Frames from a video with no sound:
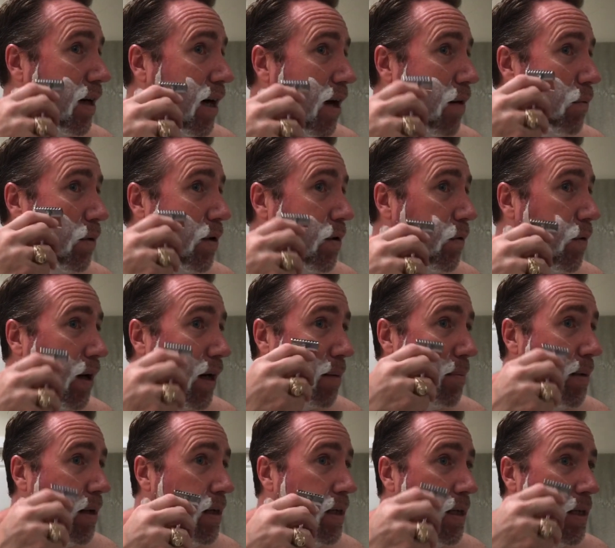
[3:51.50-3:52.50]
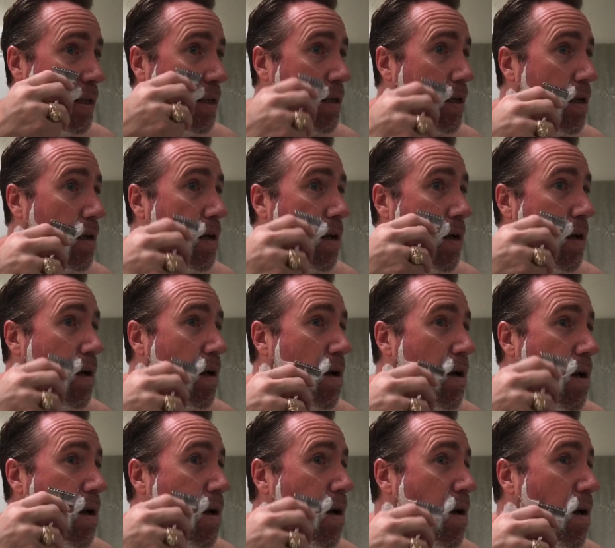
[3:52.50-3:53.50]
I wouldn't recommend it.
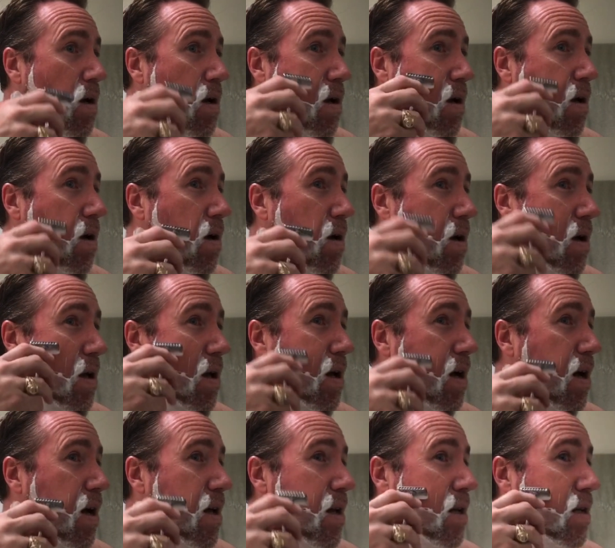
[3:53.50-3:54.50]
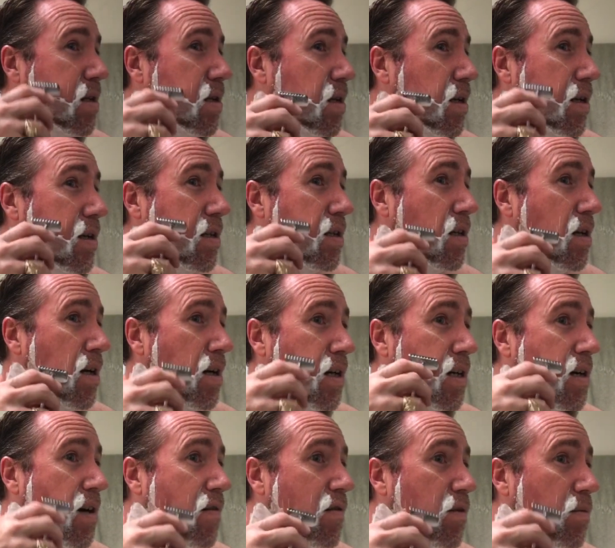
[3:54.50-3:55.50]
Yeah, it's not a
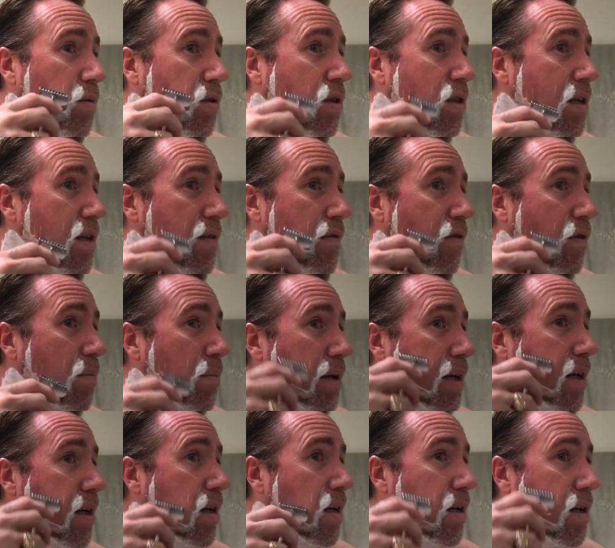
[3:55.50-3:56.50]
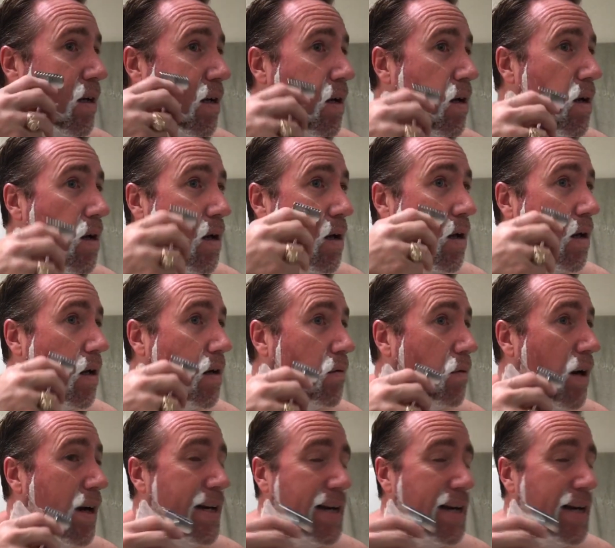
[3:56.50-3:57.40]
comfortable shave for me. Like right